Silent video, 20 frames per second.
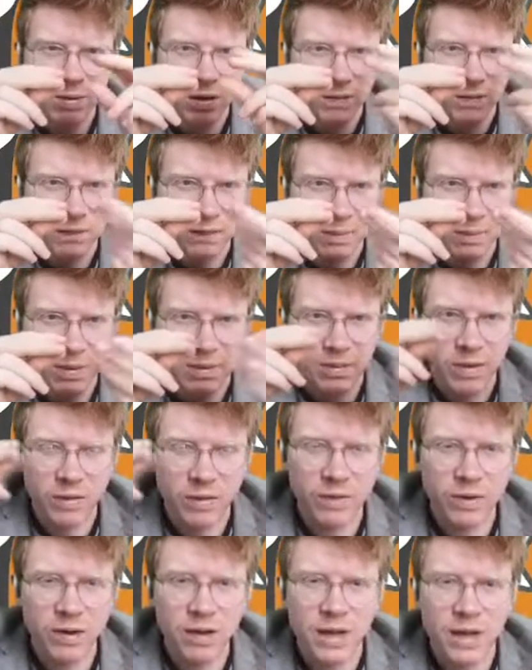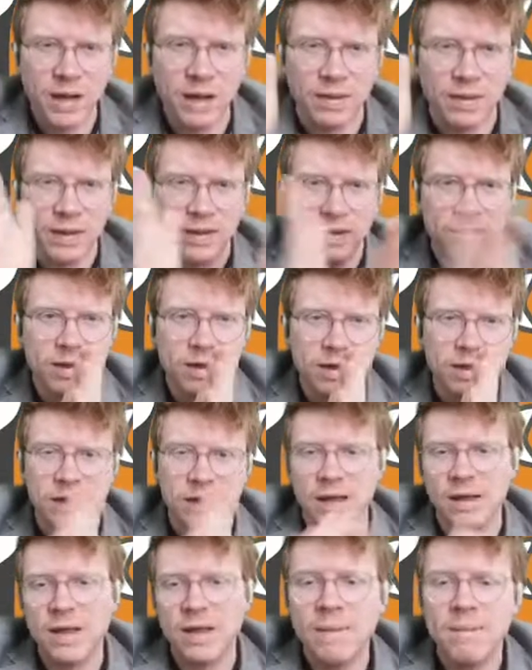but you flip them over and they stick
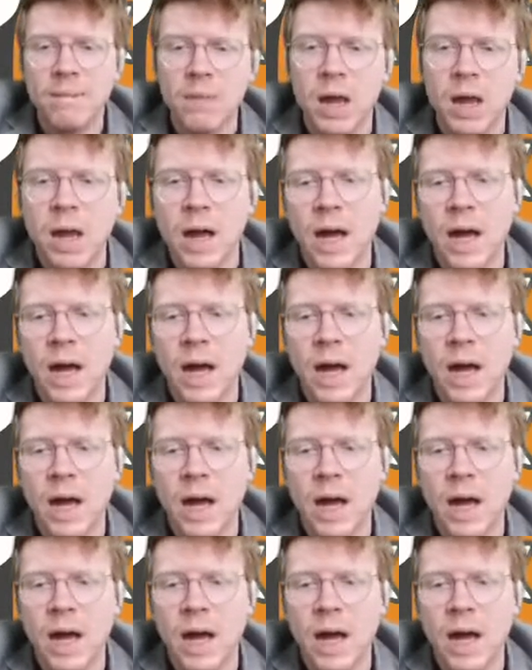together.